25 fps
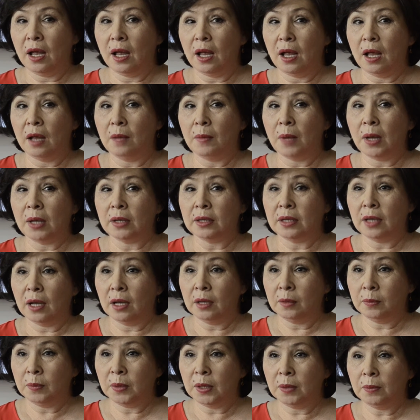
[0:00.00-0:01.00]
among young
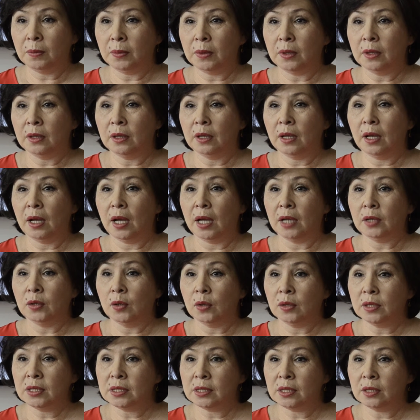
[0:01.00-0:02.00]
people,
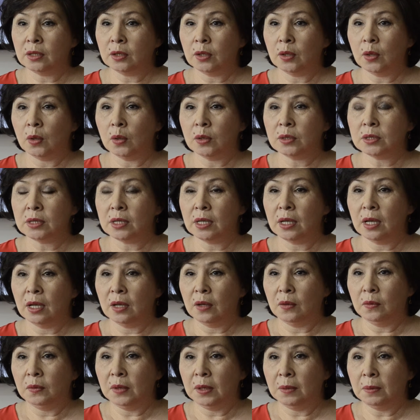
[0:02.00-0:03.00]
adolescent girls,
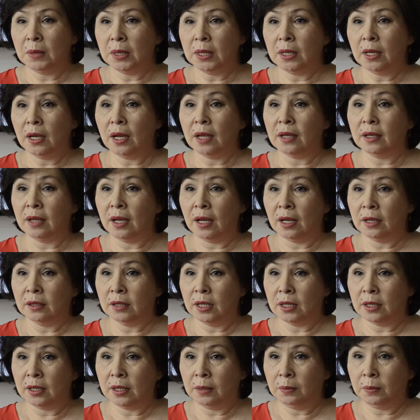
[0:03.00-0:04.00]
women and
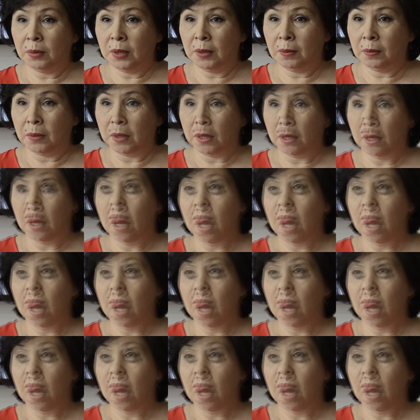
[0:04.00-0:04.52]
elderly people.